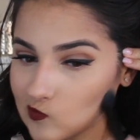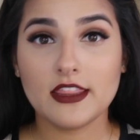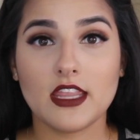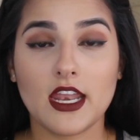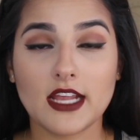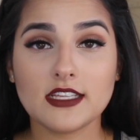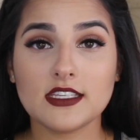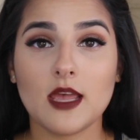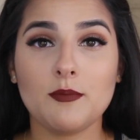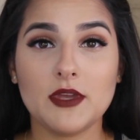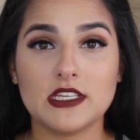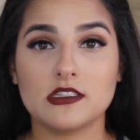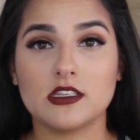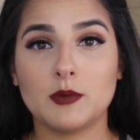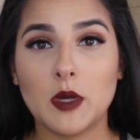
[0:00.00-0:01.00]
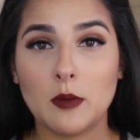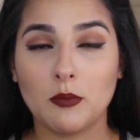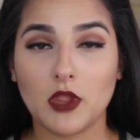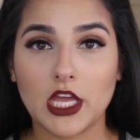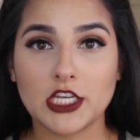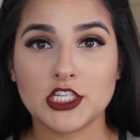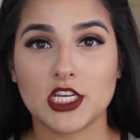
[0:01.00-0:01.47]
The next step is to put
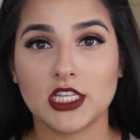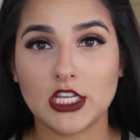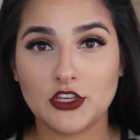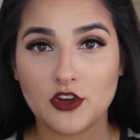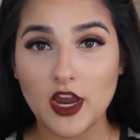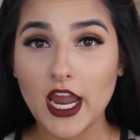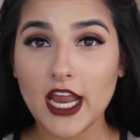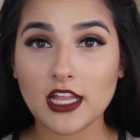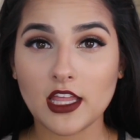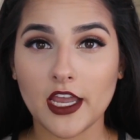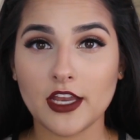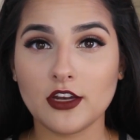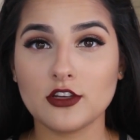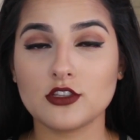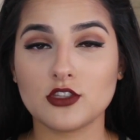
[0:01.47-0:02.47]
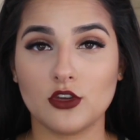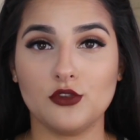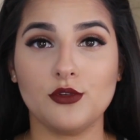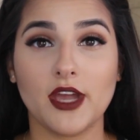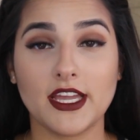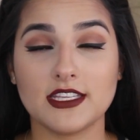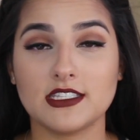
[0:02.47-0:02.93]
blush and then your highlighter. So
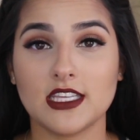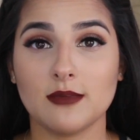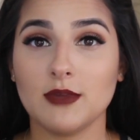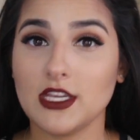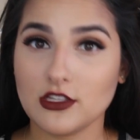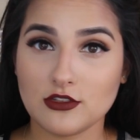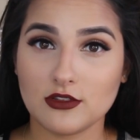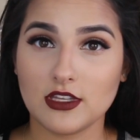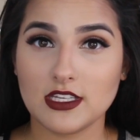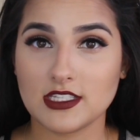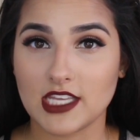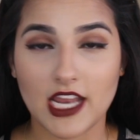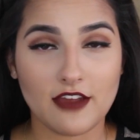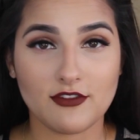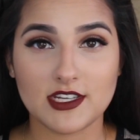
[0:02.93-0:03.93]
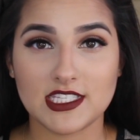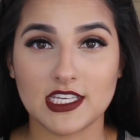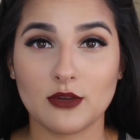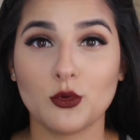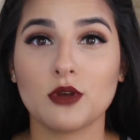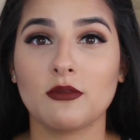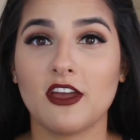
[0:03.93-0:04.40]
you guys see me do this in every
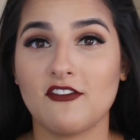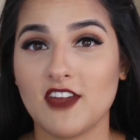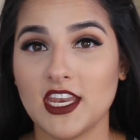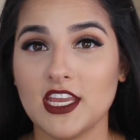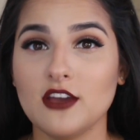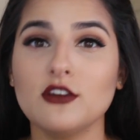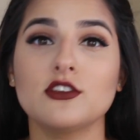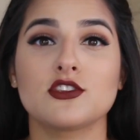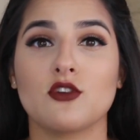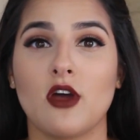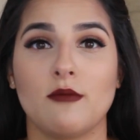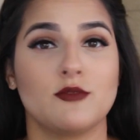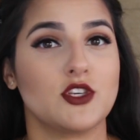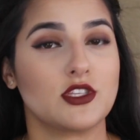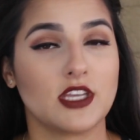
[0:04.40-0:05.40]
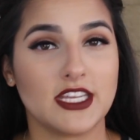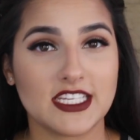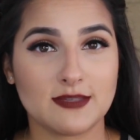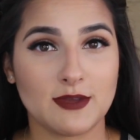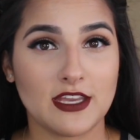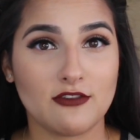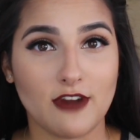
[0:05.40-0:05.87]
single one of my videos, so I'm just going to
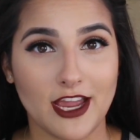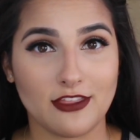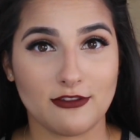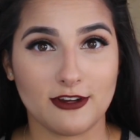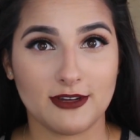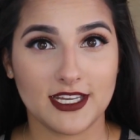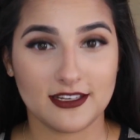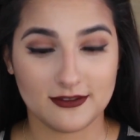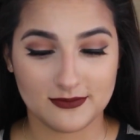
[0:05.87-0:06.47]
speed right through it.